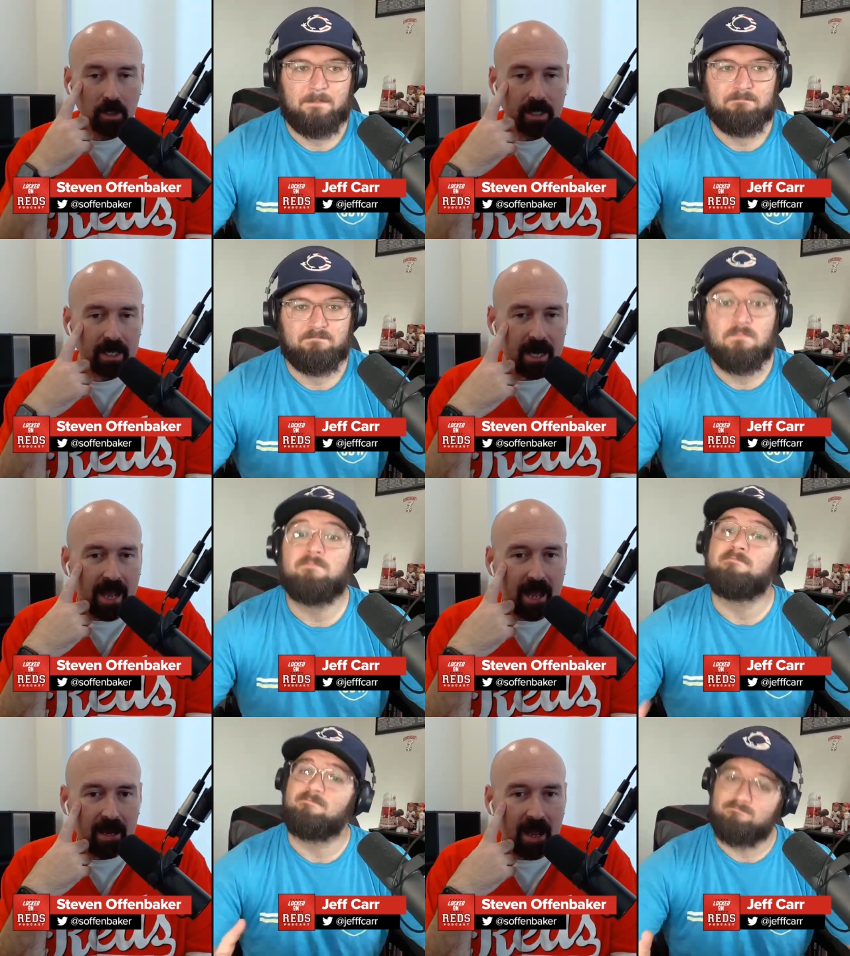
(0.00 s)
Speaker 1: looking
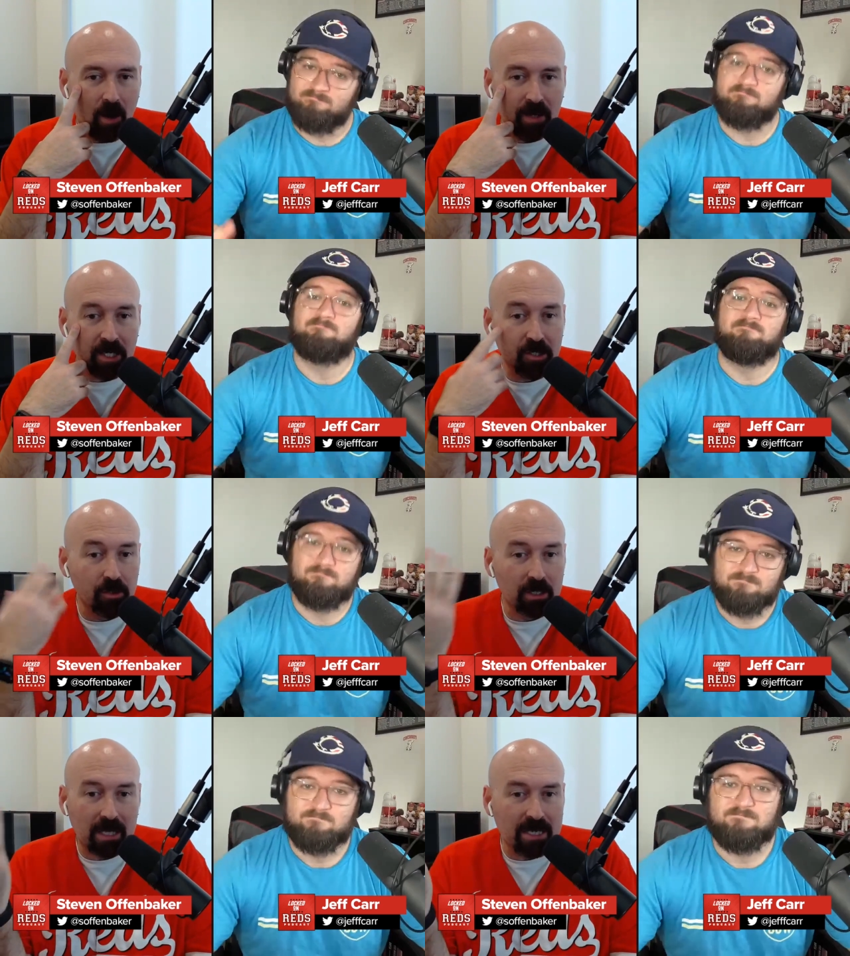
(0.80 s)
mm. at how he's
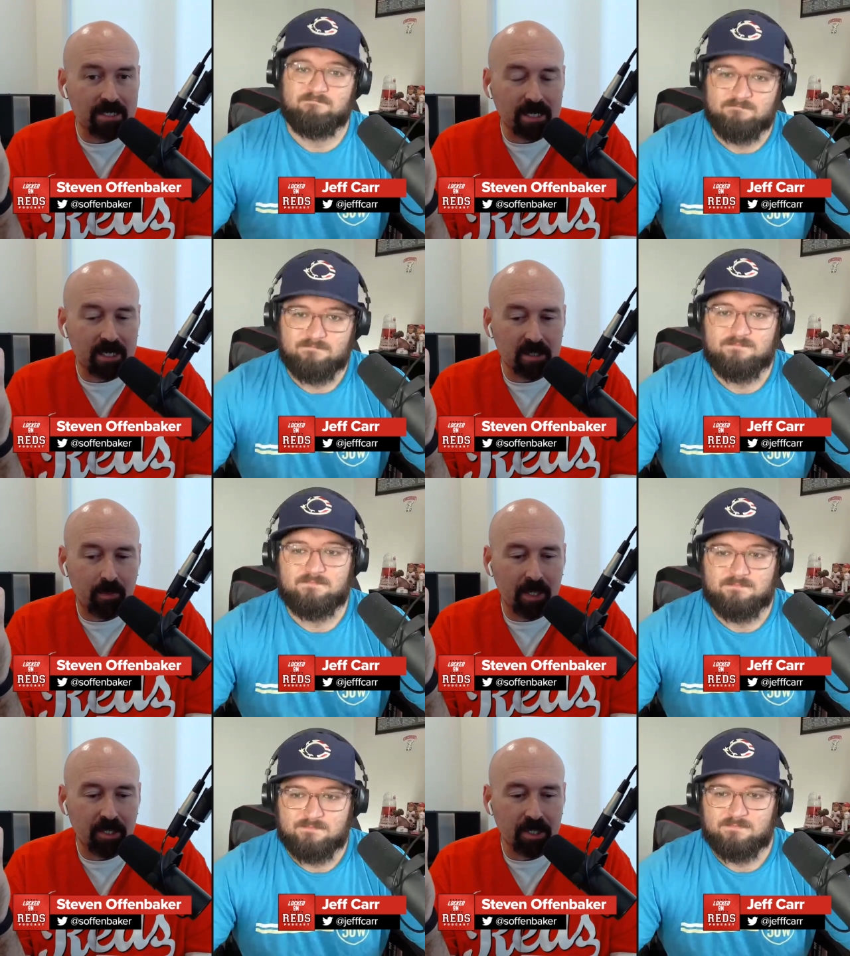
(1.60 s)
utilizing his
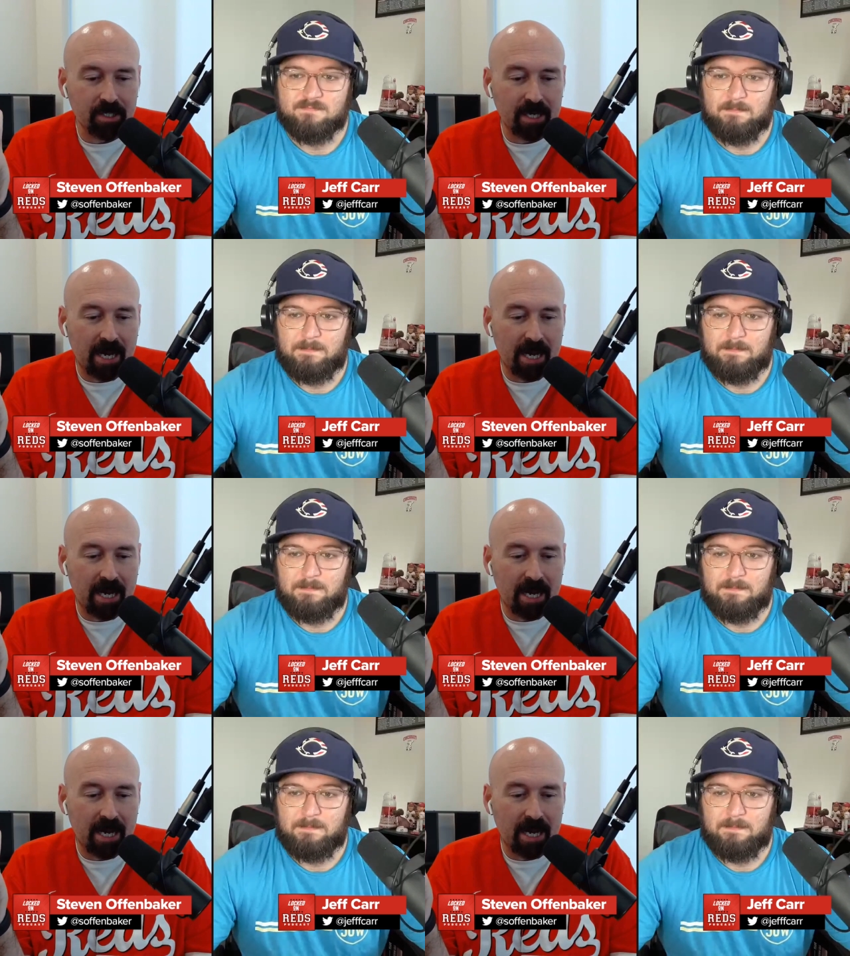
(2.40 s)
pitches.